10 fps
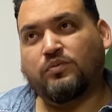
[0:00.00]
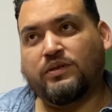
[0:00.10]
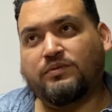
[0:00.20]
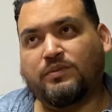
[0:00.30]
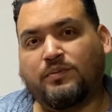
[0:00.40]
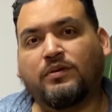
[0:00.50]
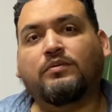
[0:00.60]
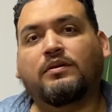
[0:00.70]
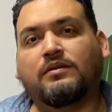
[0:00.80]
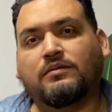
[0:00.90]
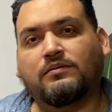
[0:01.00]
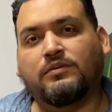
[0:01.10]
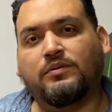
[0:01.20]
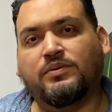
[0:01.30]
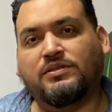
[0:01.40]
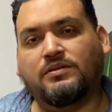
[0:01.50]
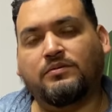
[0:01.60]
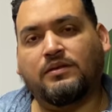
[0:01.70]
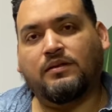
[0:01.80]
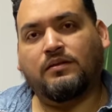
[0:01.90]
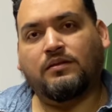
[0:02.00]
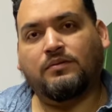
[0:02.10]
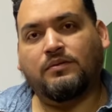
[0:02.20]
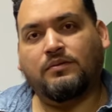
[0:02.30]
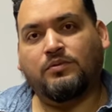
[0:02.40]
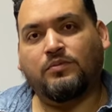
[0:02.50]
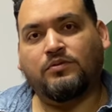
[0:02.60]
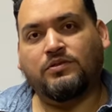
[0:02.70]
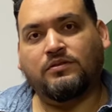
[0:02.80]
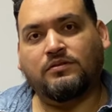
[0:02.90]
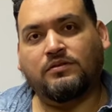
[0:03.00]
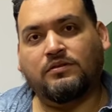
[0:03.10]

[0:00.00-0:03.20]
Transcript: week, remember when we were busy with promotions, you